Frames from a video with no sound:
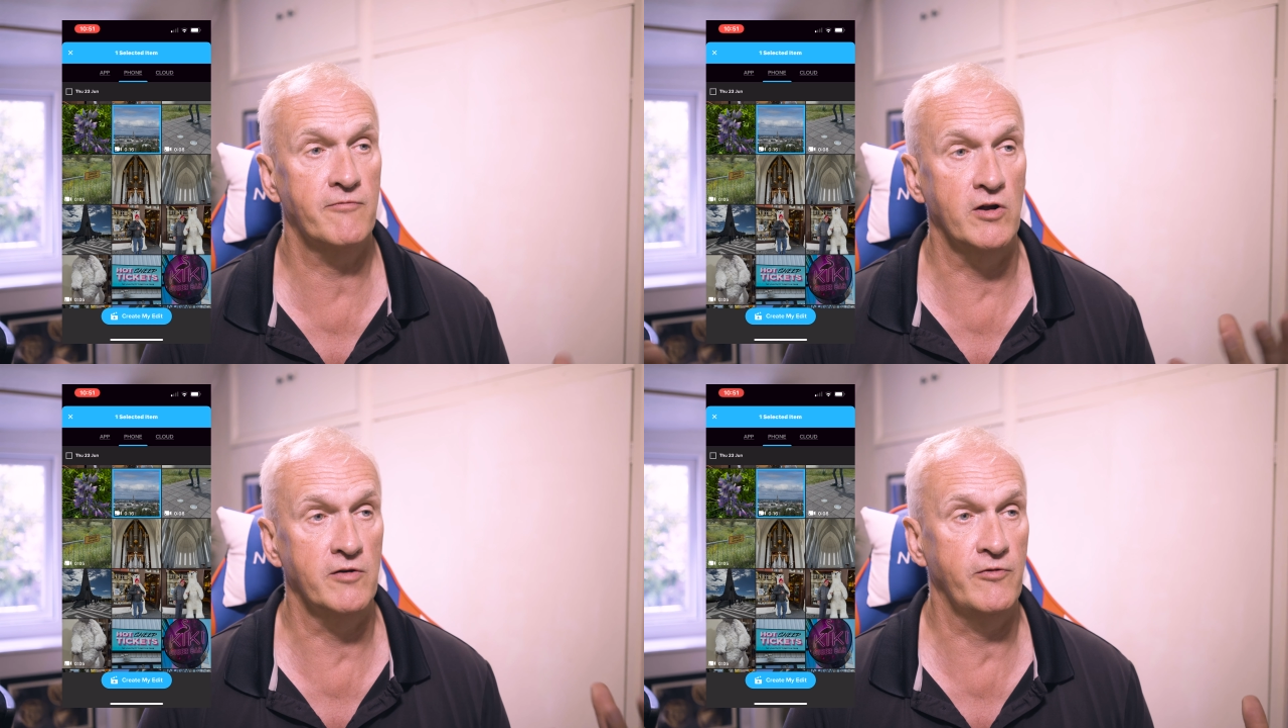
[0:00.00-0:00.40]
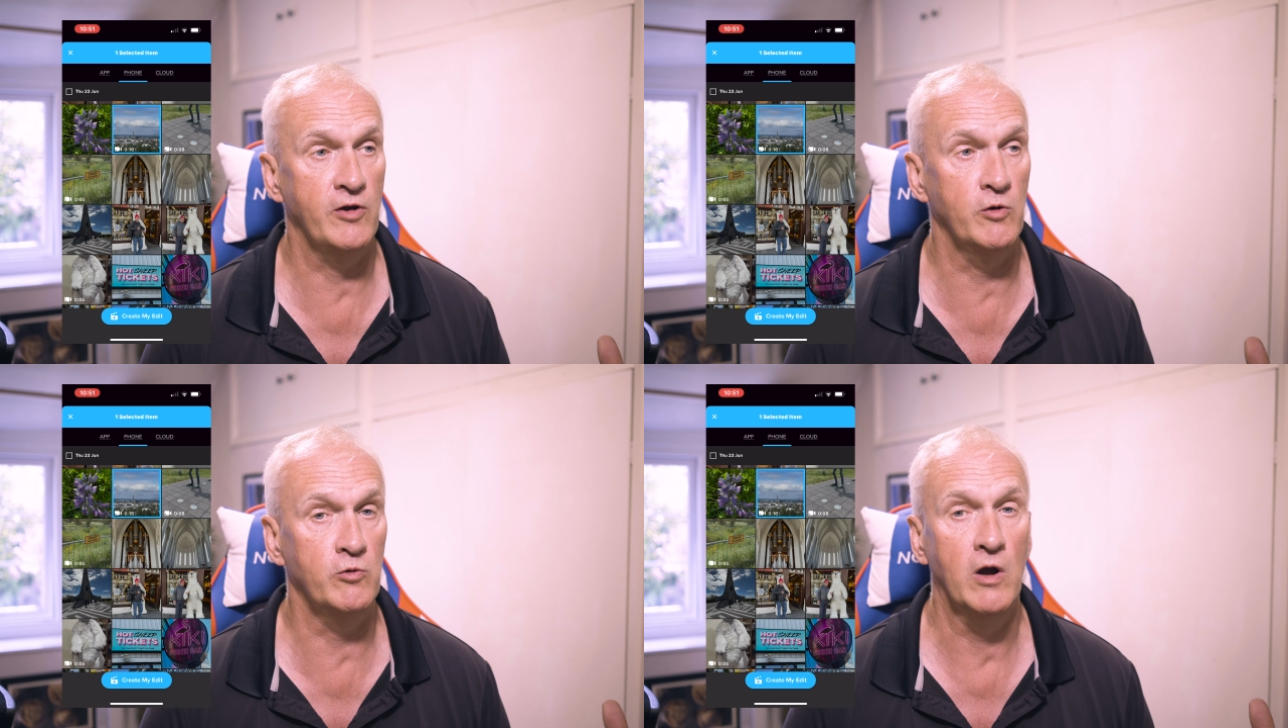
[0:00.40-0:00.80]
I've got a
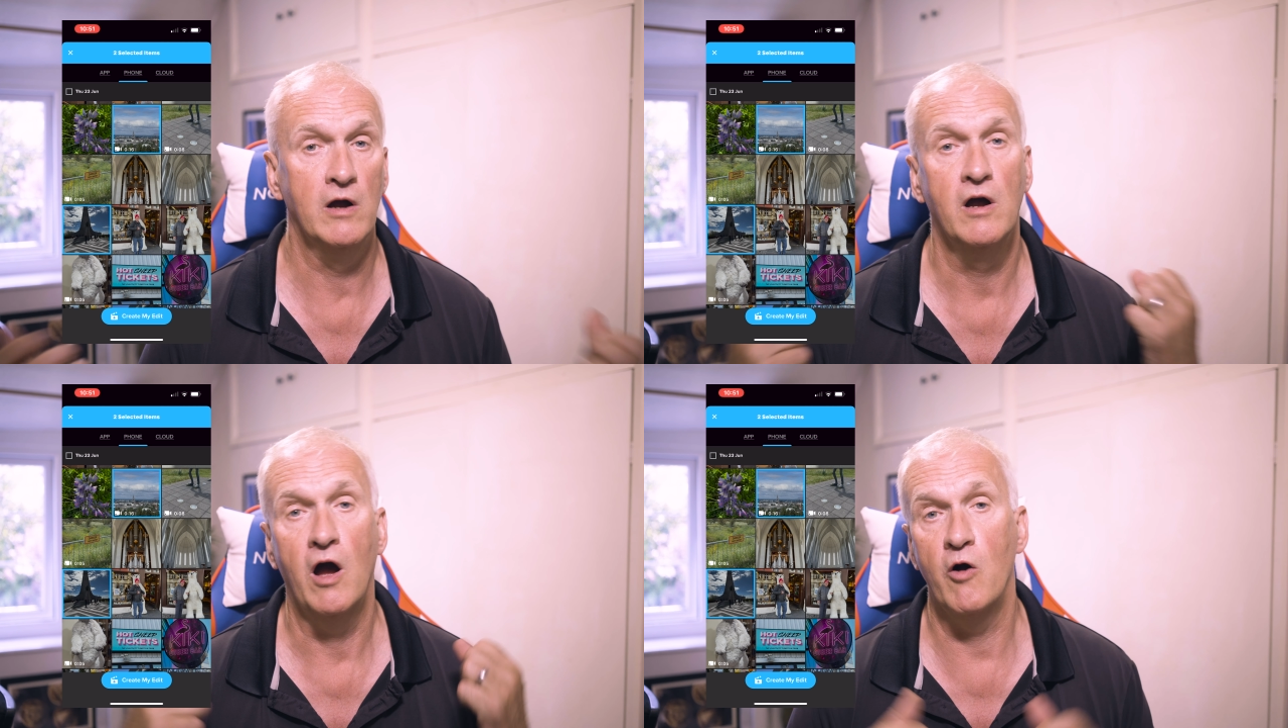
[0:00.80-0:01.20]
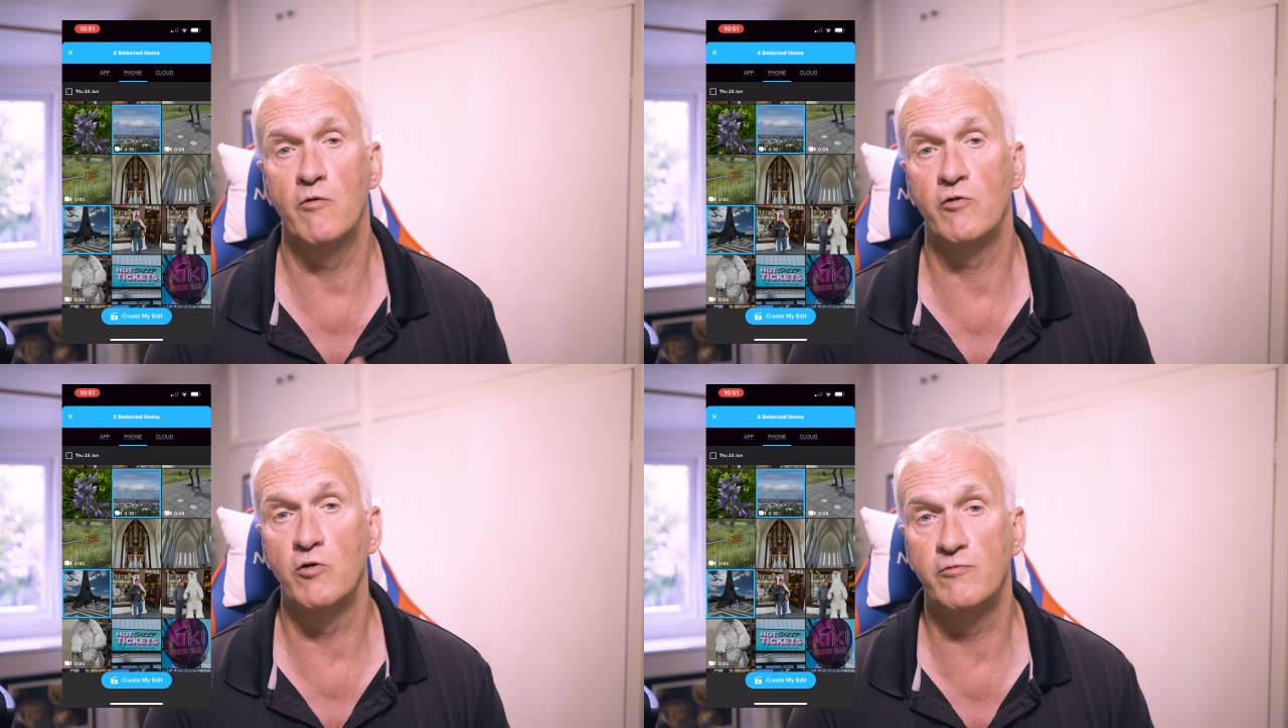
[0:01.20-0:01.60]
few
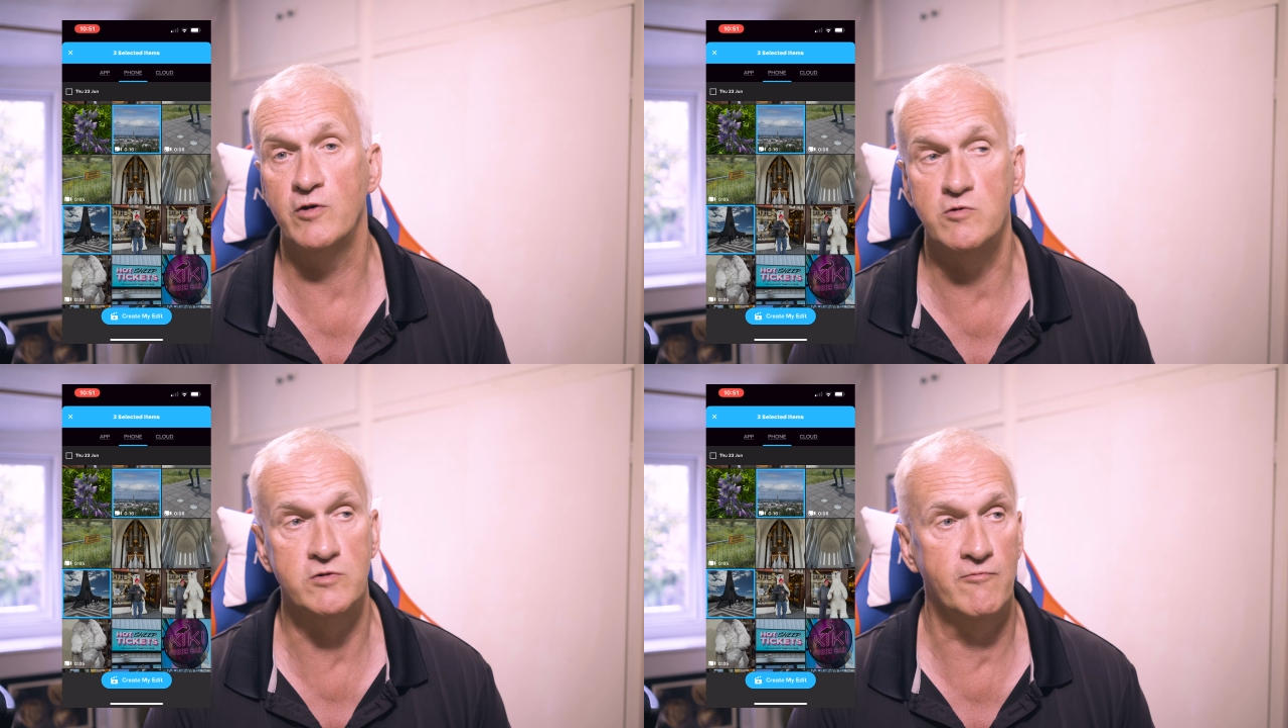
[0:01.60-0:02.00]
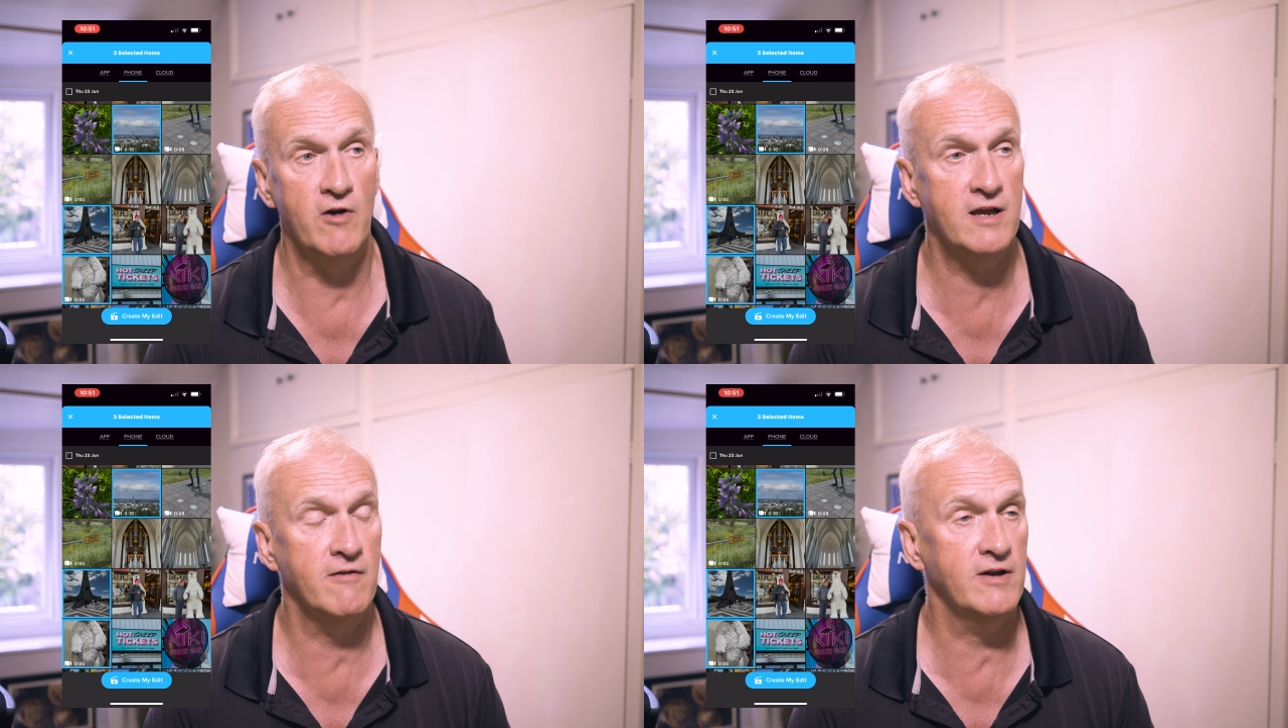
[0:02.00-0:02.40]
overall views of
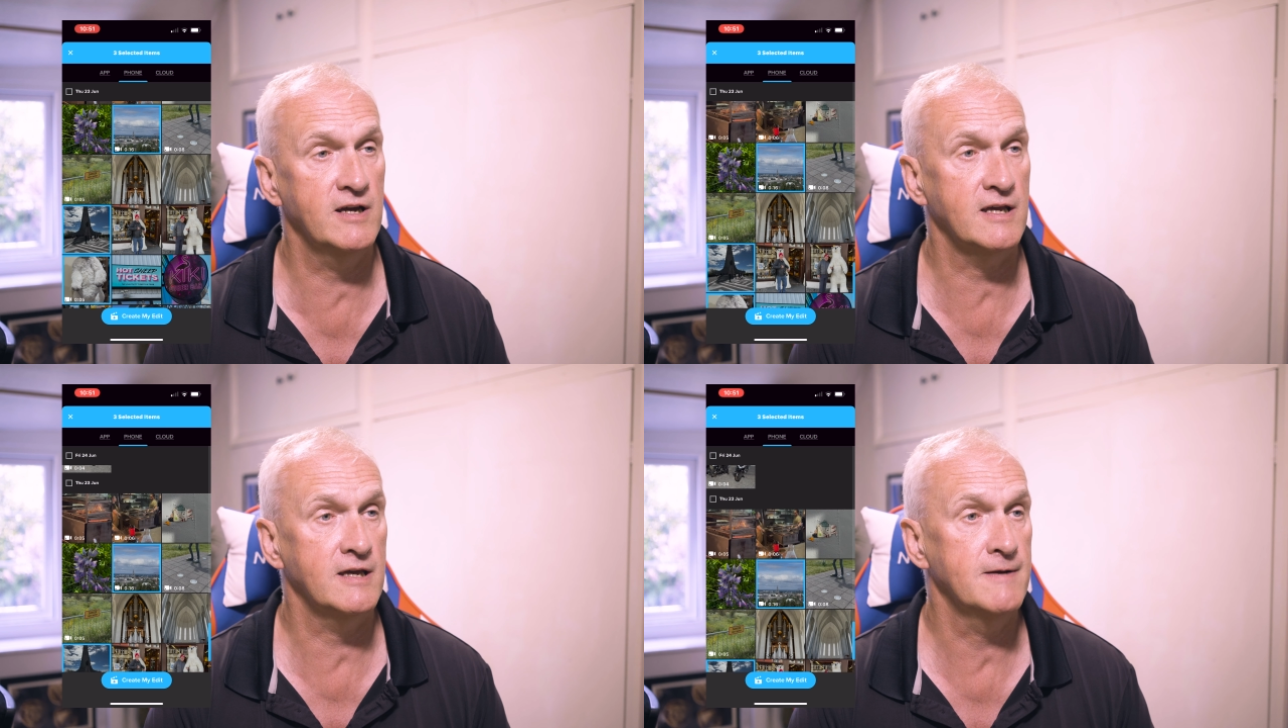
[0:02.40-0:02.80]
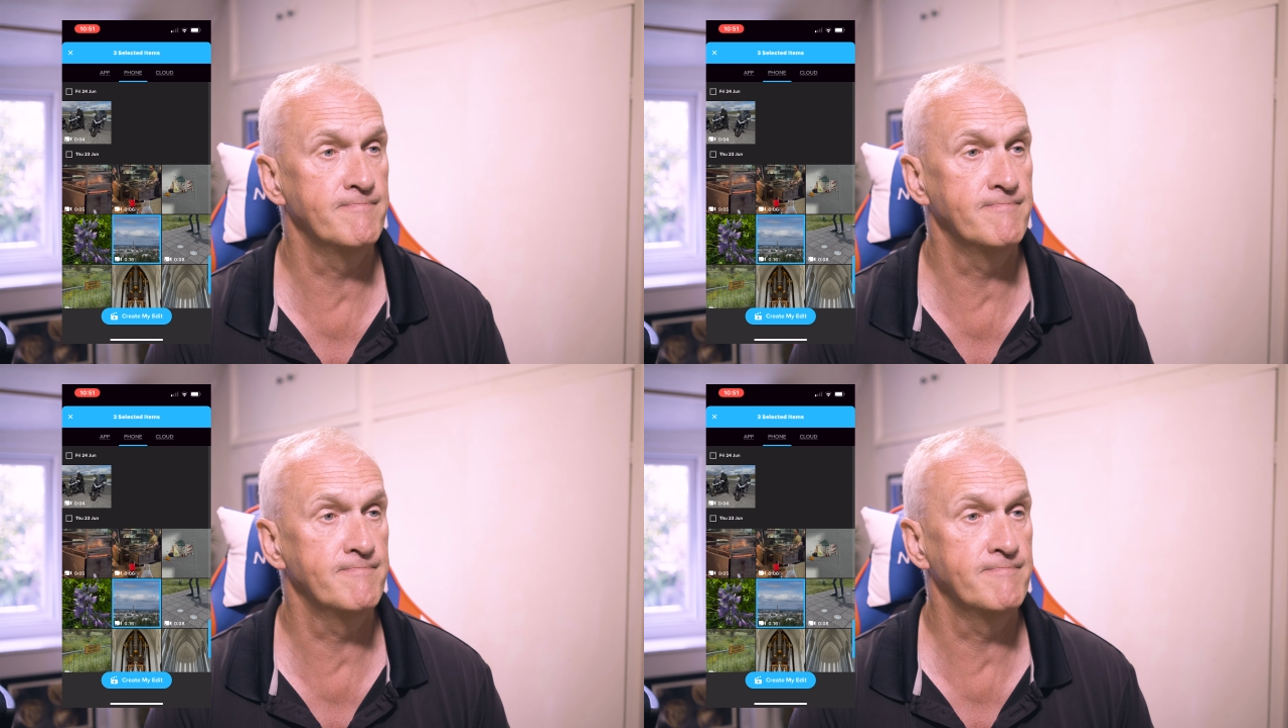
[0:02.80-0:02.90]
Reykjavik,